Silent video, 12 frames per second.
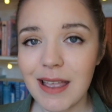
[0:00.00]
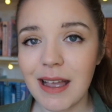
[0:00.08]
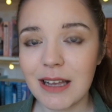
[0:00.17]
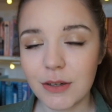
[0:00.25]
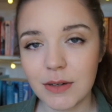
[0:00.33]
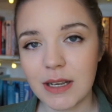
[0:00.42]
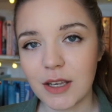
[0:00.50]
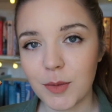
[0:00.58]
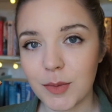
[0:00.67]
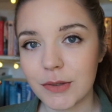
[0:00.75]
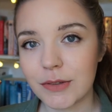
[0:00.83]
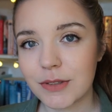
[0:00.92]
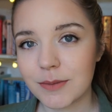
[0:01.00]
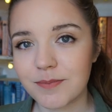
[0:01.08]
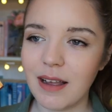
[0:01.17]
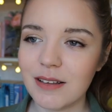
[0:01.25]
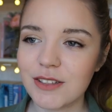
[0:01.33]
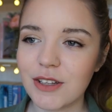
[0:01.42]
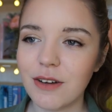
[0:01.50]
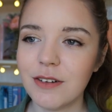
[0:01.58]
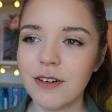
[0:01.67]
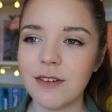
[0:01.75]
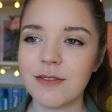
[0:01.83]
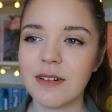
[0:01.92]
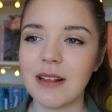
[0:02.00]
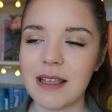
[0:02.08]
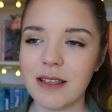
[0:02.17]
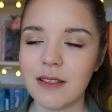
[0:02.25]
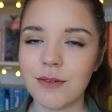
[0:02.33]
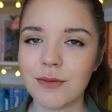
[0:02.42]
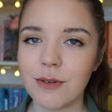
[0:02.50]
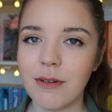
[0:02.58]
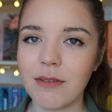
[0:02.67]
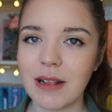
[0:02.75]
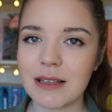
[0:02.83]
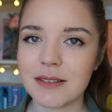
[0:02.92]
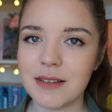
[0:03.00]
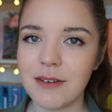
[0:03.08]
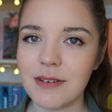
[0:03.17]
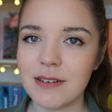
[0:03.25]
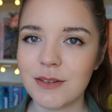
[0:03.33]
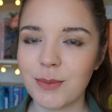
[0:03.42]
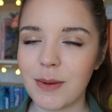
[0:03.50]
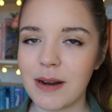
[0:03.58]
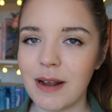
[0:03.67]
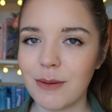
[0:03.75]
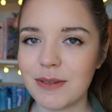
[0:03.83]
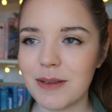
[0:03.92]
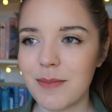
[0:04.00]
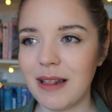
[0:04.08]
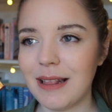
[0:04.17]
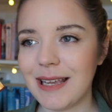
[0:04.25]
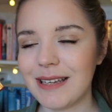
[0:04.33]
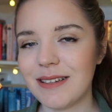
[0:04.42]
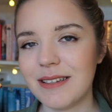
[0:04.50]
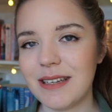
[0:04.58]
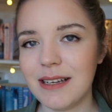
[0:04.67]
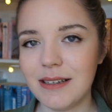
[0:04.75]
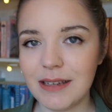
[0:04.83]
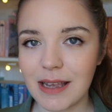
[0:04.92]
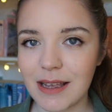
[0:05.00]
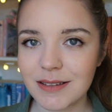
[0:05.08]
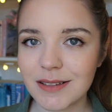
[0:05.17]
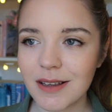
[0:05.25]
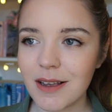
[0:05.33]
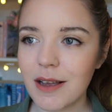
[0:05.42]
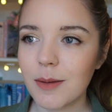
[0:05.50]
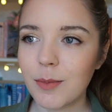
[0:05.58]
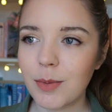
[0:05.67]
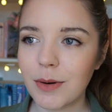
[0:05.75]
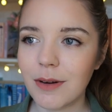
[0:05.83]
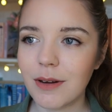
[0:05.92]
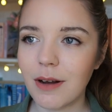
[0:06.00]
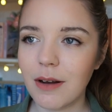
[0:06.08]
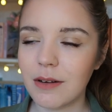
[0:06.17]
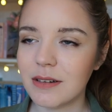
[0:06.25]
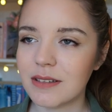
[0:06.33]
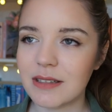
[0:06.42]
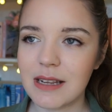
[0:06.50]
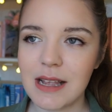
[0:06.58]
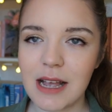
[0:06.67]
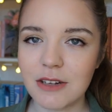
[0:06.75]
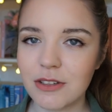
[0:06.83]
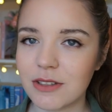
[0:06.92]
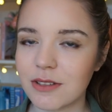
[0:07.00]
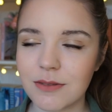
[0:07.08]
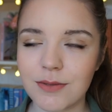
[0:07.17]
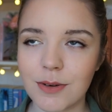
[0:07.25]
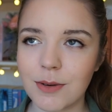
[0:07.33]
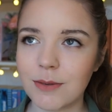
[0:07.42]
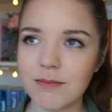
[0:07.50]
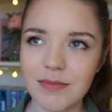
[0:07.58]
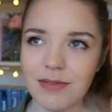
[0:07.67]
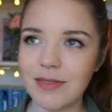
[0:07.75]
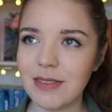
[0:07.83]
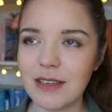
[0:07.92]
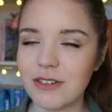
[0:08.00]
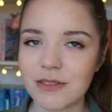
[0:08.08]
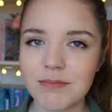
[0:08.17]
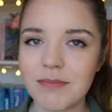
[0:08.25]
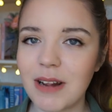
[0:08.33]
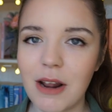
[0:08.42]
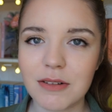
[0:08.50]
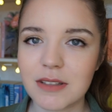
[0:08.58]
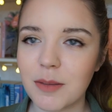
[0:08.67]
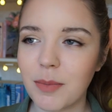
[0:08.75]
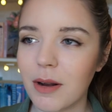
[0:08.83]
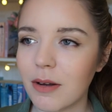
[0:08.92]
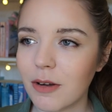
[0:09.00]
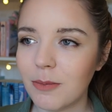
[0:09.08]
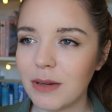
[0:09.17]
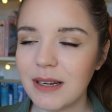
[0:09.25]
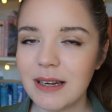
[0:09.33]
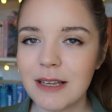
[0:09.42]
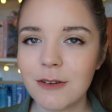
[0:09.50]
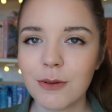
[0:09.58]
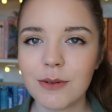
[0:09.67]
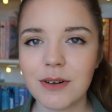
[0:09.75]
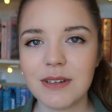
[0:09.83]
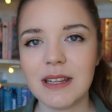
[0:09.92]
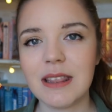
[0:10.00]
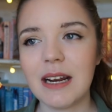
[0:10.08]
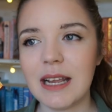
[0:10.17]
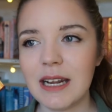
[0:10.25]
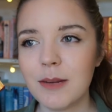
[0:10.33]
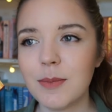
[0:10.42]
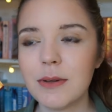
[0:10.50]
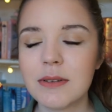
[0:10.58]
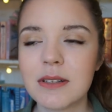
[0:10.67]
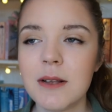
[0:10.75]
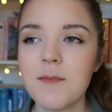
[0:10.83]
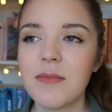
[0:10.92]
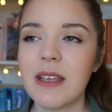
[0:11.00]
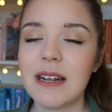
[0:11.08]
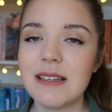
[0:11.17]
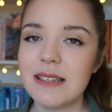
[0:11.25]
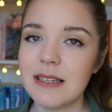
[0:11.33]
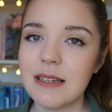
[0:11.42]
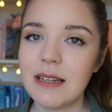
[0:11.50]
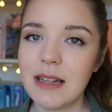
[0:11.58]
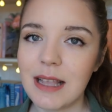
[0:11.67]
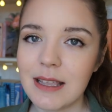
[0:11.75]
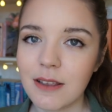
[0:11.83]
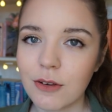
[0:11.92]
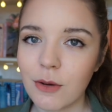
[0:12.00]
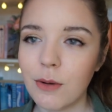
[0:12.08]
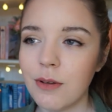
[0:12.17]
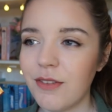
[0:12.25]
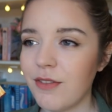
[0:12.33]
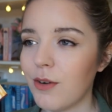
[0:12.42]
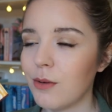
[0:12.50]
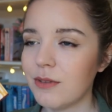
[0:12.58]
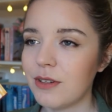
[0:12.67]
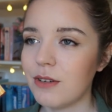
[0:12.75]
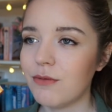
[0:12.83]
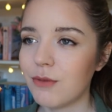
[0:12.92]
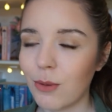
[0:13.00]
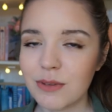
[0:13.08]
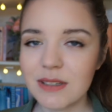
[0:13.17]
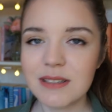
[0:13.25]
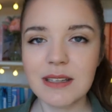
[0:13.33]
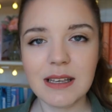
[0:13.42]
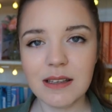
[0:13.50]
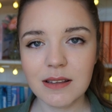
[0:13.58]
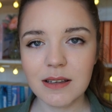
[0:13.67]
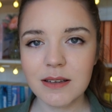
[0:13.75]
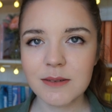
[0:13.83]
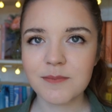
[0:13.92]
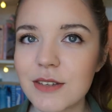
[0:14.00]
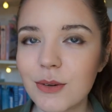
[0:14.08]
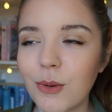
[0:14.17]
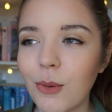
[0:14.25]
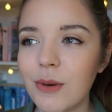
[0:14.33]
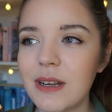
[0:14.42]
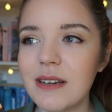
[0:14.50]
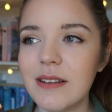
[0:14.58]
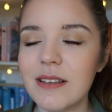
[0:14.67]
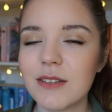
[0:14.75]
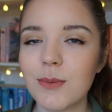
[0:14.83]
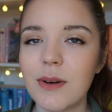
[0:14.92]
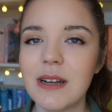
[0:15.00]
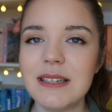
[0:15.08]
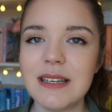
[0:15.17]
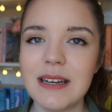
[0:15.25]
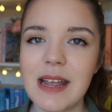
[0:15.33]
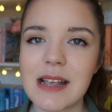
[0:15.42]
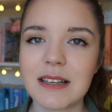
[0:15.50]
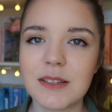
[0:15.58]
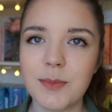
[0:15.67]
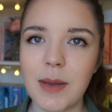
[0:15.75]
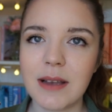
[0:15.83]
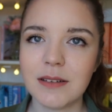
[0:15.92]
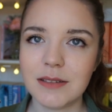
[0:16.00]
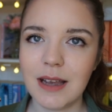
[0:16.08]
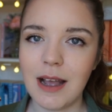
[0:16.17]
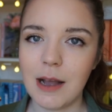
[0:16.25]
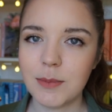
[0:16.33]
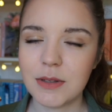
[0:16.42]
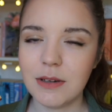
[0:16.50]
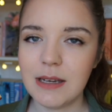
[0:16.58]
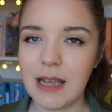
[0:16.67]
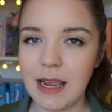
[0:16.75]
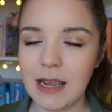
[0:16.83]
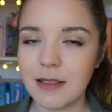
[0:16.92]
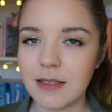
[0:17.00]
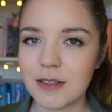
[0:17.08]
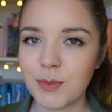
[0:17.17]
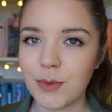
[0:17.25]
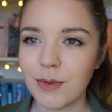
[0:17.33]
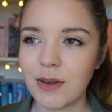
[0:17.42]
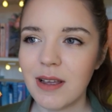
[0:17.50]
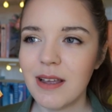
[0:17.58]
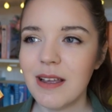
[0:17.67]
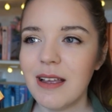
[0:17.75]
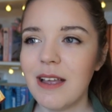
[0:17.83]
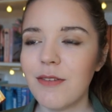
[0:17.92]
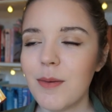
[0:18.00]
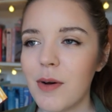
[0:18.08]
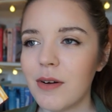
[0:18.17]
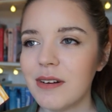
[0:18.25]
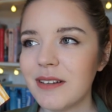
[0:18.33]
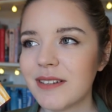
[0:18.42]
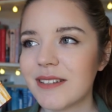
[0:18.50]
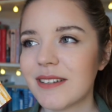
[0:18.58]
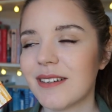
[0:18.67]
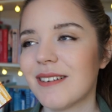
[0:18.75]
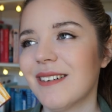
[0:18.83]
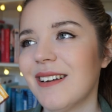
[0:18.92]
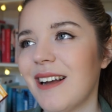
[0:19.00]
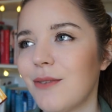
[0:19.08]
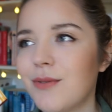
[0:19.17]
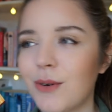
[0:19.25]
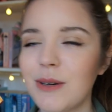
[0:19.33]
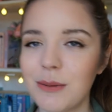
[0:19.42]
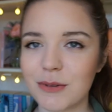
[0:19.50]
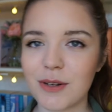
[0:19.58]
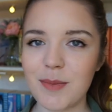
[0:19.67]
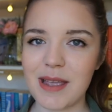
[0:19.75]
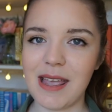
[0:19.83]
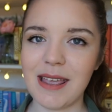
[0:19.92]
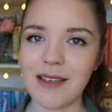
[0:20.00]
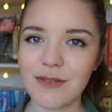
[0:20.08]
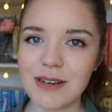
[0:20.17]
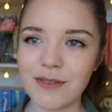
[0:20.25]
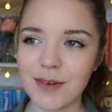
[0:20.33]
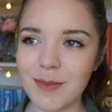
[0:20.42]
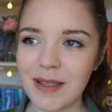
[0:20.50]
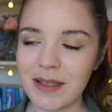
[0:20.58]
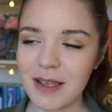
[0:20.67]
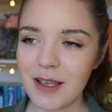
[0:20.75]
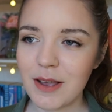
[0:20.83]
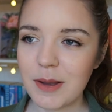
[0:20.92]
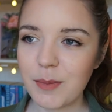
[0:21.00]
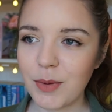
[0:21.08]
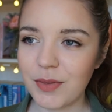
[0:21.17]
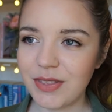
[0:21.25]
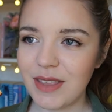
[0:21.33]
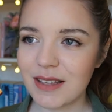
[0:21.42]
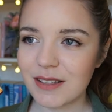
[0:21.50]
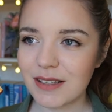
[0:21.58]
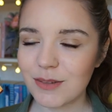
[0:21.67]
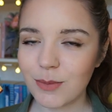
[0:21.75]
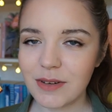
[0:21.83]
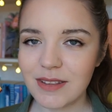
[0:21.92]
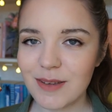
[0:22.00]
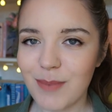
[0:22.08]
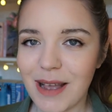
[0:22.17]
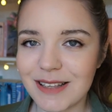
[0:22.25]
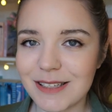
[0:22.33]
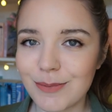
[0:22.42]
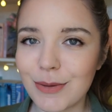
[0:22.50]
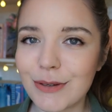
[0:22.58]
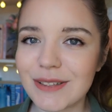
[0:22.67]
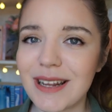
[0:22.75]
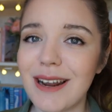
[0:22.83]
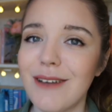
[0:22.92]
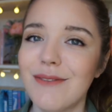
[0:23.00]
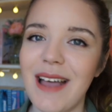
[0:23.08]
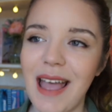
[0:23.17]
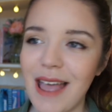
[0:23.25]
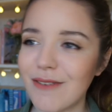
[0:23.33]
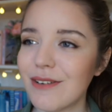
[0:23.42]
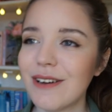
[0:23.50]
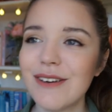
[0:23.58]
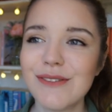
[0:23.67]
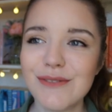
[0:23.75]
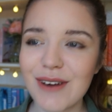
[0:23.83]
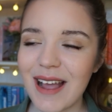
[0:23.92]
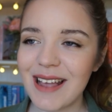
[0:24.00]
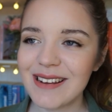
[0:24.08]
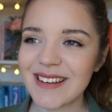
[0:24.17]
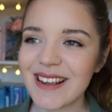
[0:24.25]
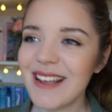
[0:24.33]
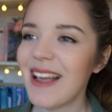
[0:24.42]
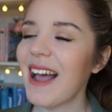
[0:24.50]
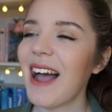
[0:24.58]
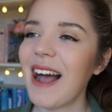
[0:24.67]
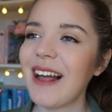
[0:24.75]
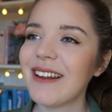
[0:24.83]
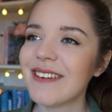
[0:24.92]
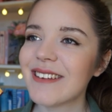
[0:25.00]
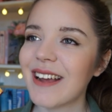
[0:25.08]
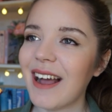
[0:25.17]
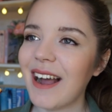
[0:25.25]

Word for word: I don't like her books. I started off liking the Throne of Glass series when I was in my late teen years, but honestly I just thought they just lost the plot completely going on in the later books, and I didn't like A Court of Thorns and Roses either. So going into this one, I did expect to absolutely hate this book. If I'm honest, I thought it was going to be a hate read for me, but this is one of the best books that I've ever read, and